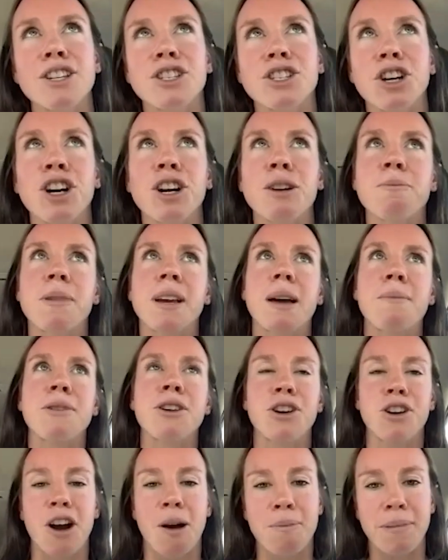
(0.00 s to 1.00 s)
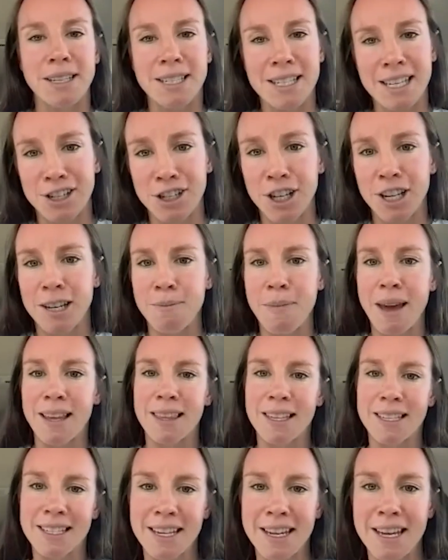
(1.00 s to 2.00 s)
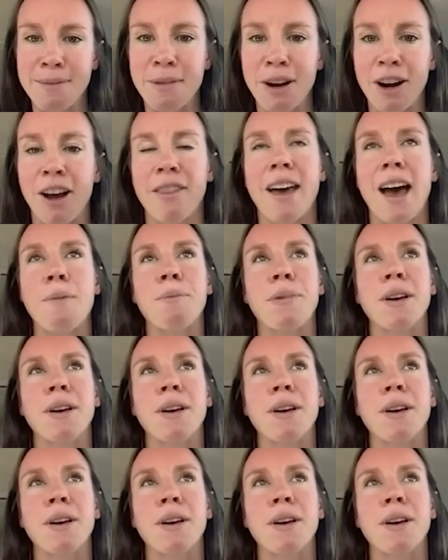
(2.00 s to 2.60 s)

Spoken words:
turn becoming your competition to make the team and all that,